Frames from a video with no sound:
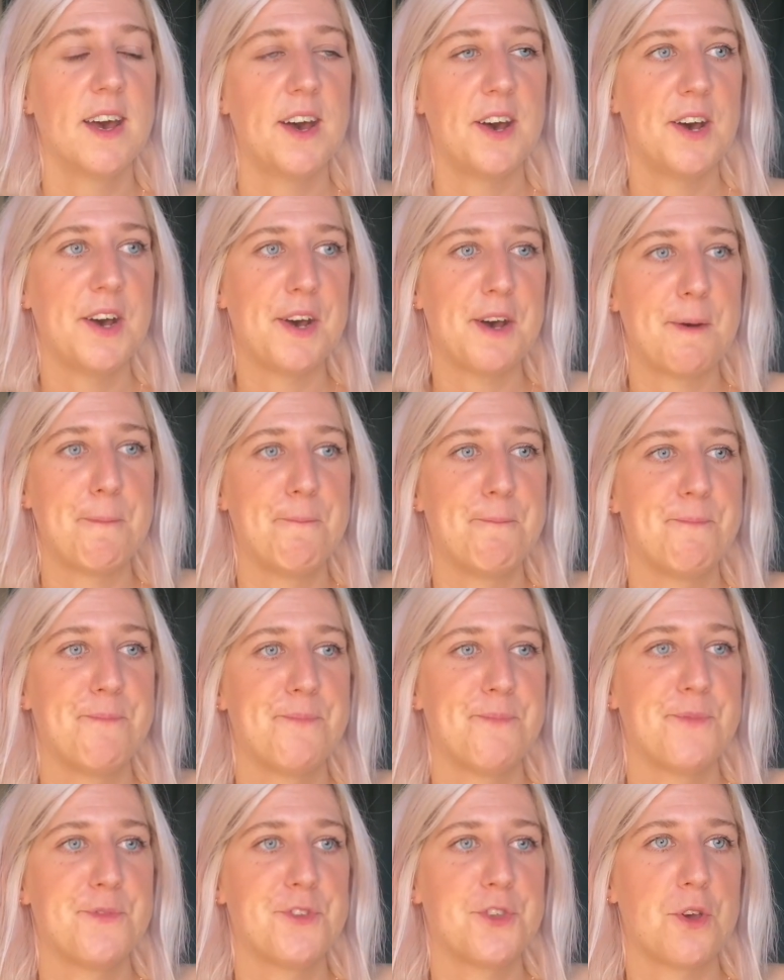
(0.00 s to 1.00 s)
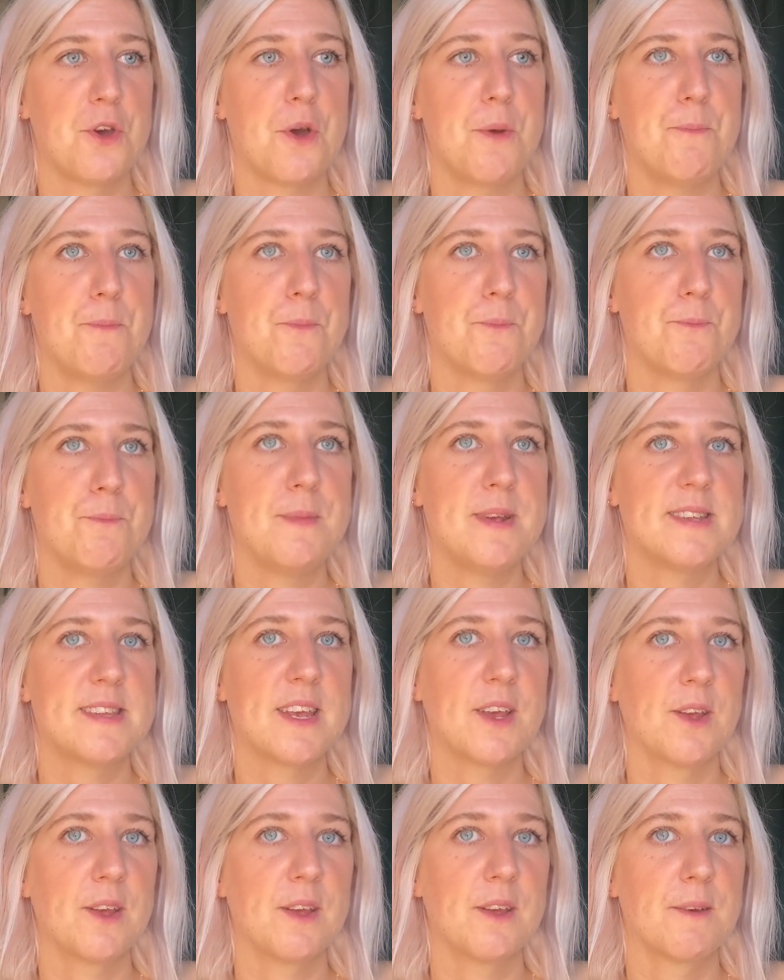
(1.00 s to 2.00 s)
So
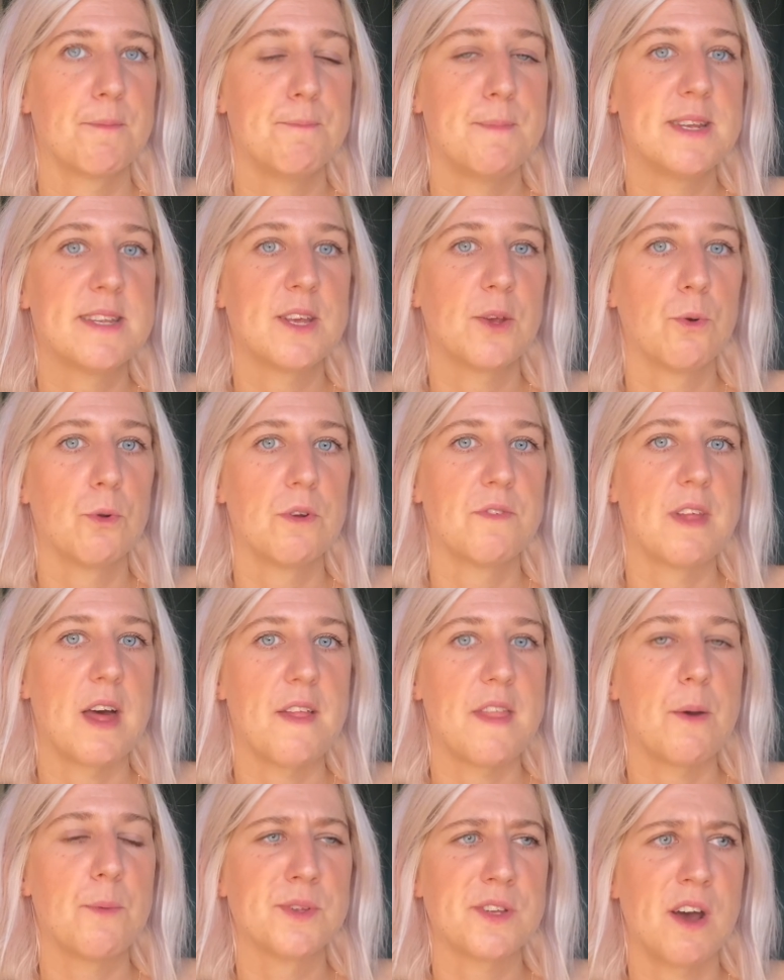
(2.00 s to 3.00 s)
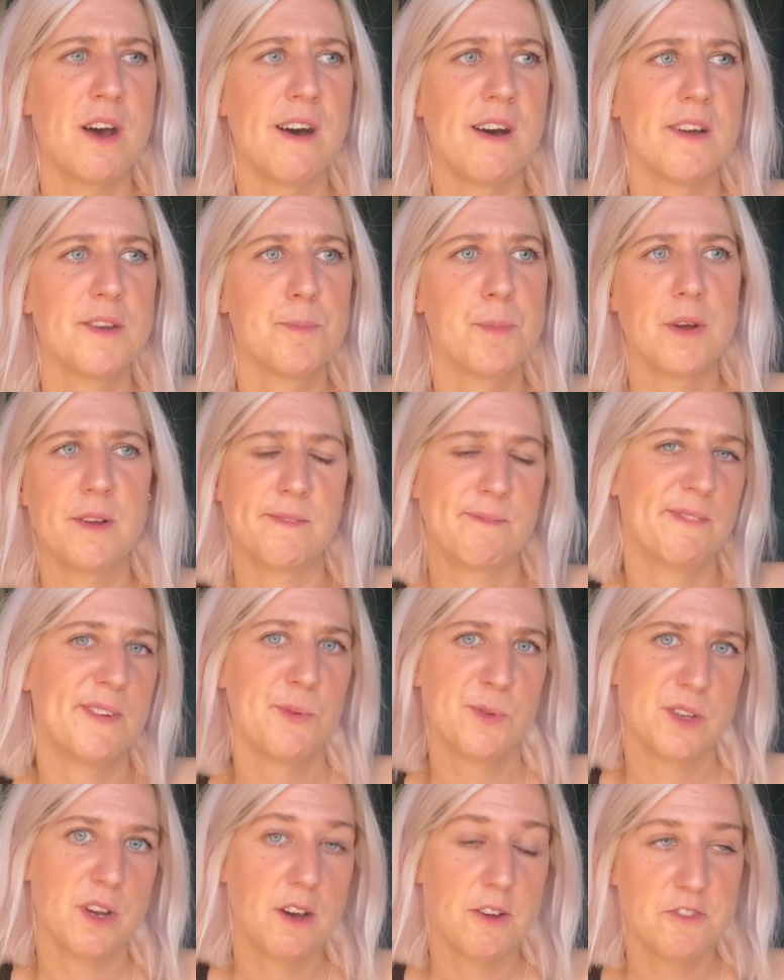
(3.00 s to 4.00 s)
missing all of that, that was hard, but it
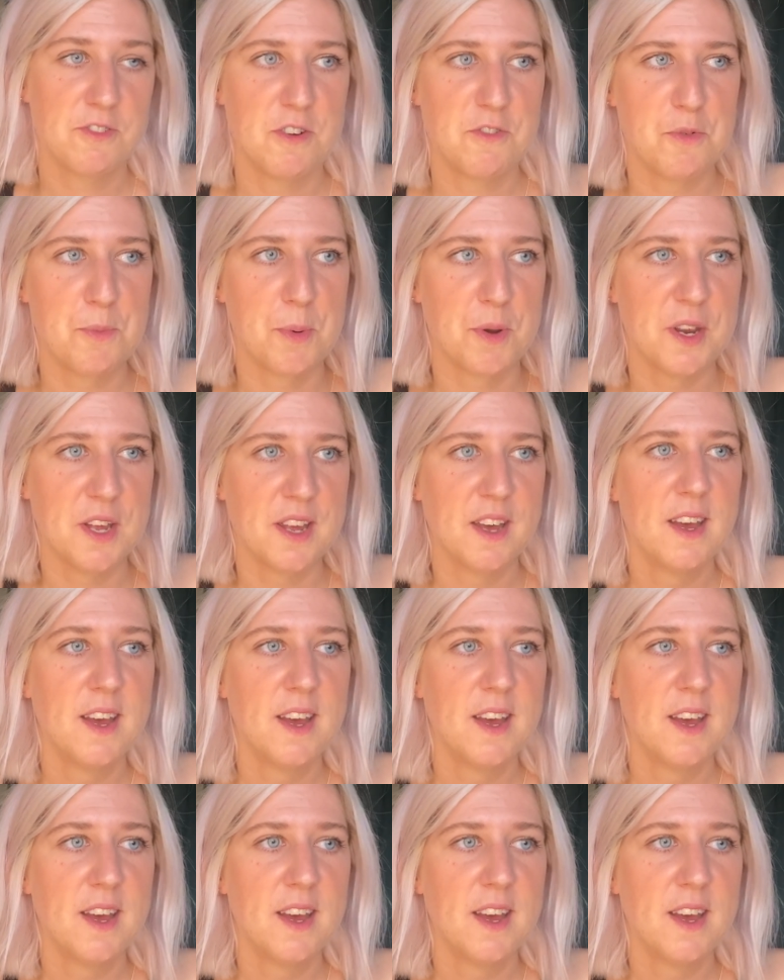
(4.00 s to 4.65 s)
was hard for everybody.